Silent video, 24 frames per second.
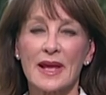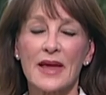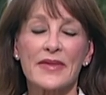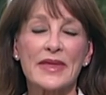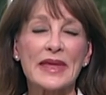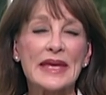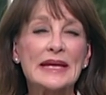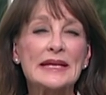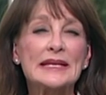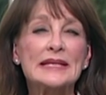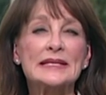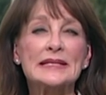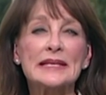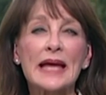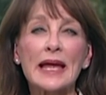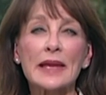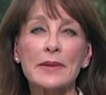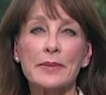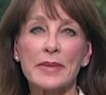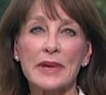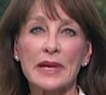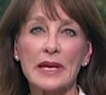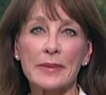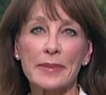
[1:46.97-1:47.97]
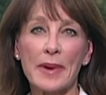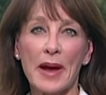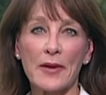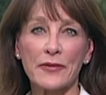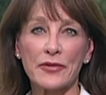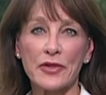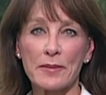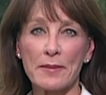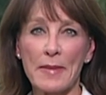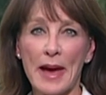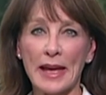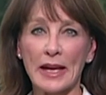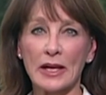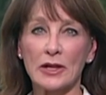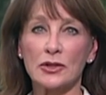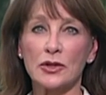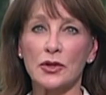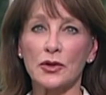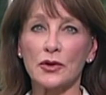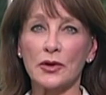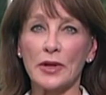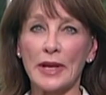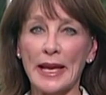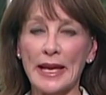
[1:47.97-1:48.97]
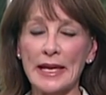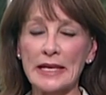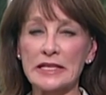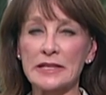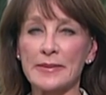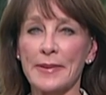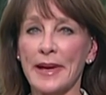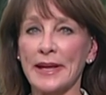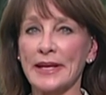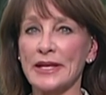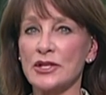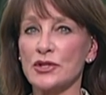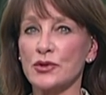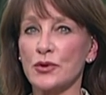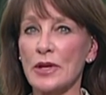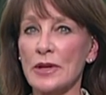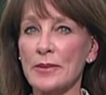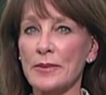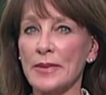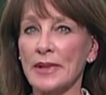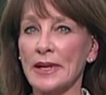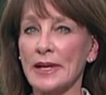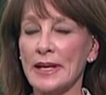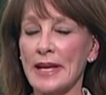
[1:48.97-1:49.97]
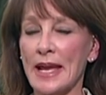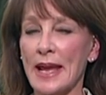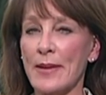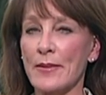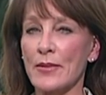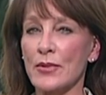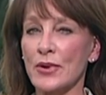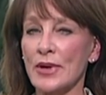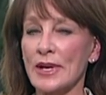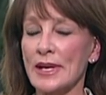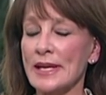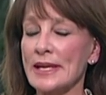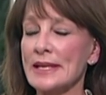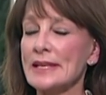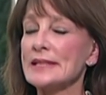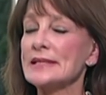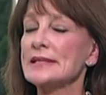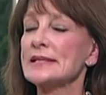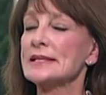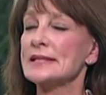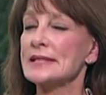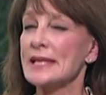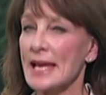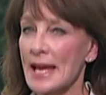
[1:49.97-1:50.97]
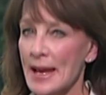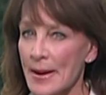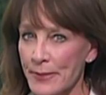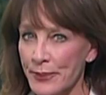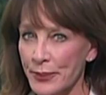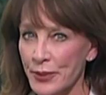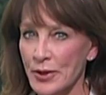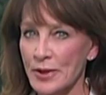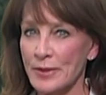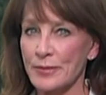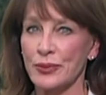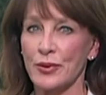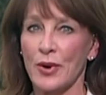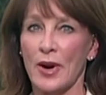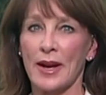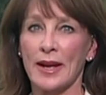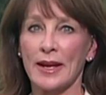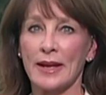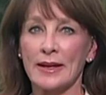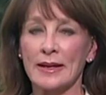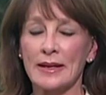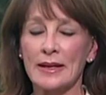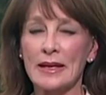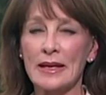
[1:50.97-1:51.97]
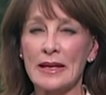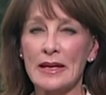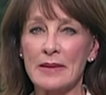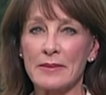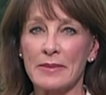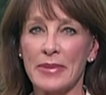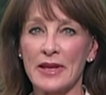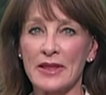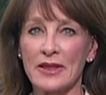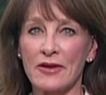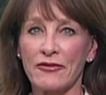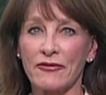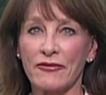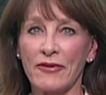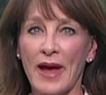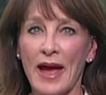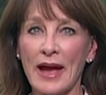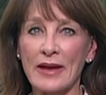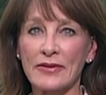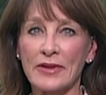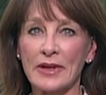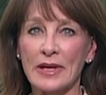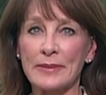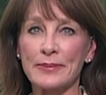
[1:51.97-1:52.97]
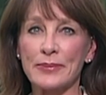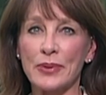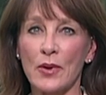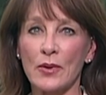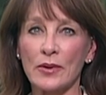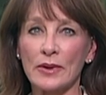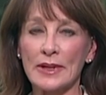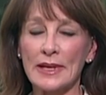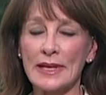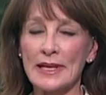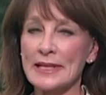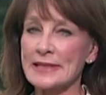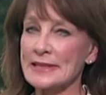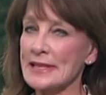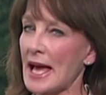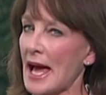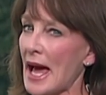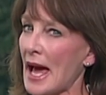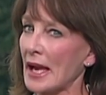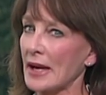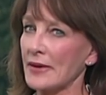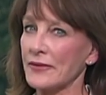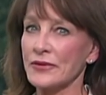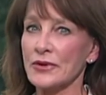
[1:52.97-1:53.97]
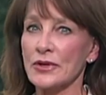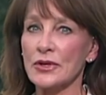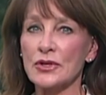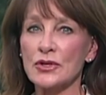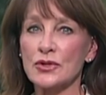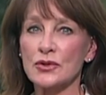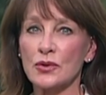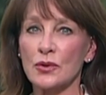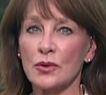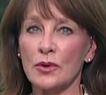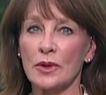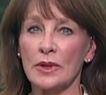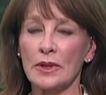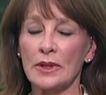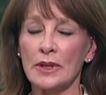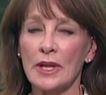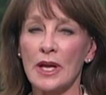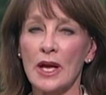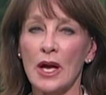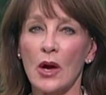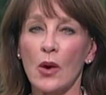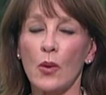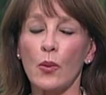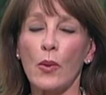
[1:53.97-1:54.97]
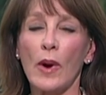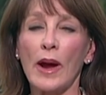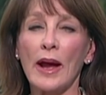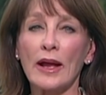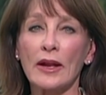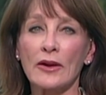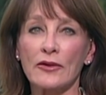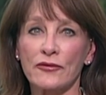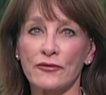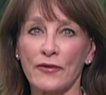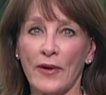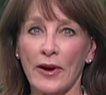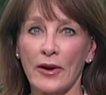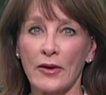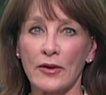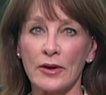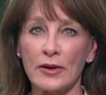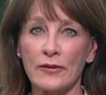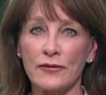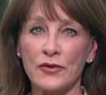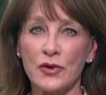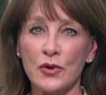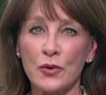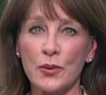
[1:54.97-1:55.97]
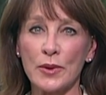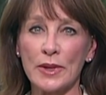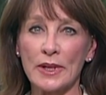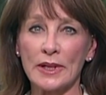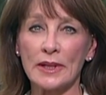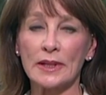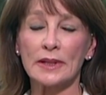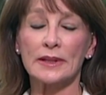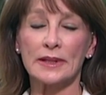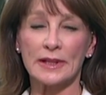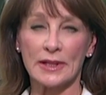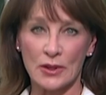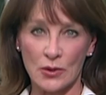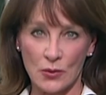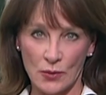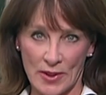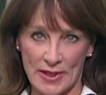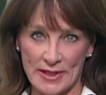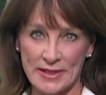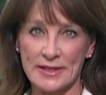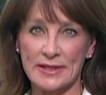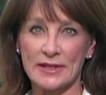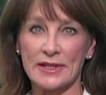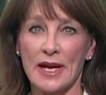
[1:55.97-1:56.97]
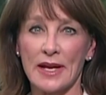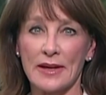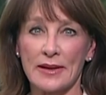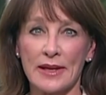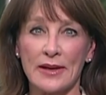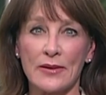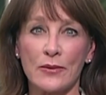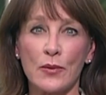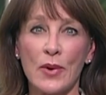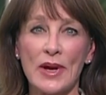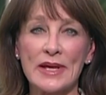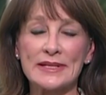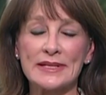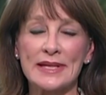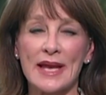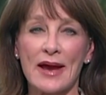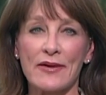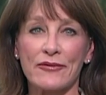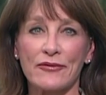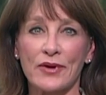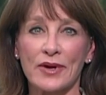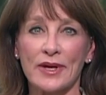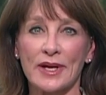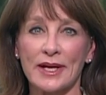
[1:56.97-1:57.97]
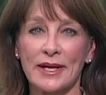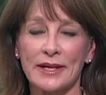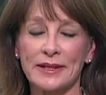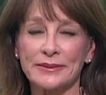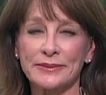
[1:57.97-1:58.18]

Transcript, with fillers: The excitement about the monoclonal antibody treatment at Emory is tempered, Brian, by the fact that Ebola is out of control, a wildfire, if you will, in West, in West Africa.